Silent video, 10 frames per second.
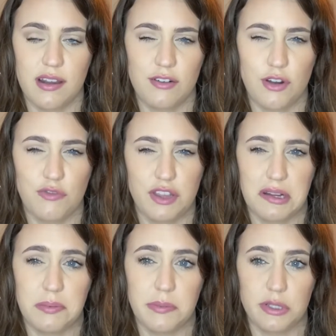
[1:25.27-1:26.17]
I don't know if a
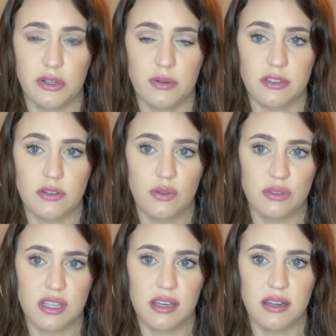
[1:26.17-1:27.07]
lot of people are going to
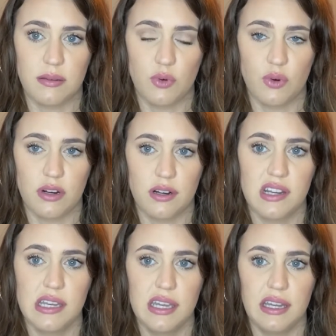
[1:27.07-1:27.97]
Ulta anymore
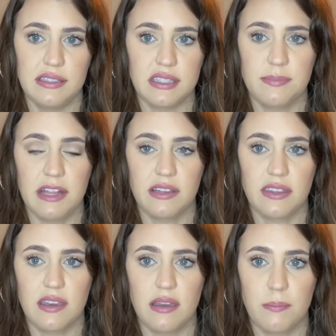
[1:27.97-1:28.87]
and
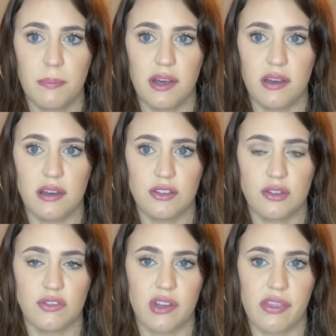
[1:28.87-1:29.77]
smelling them, but you
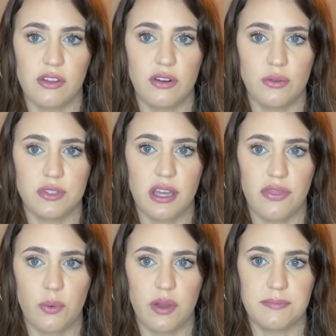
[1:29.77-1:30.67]
can look at the notes
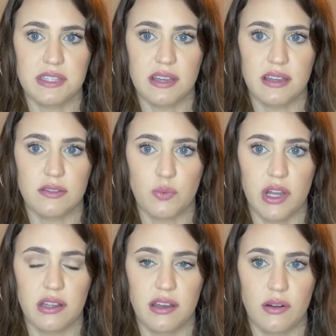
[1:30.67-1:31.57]
on the website as
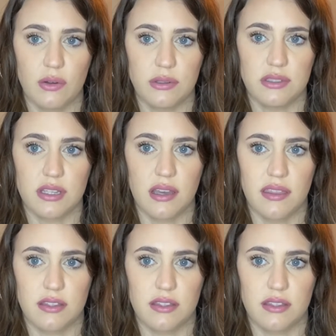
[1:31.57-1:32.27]
well on Ulta.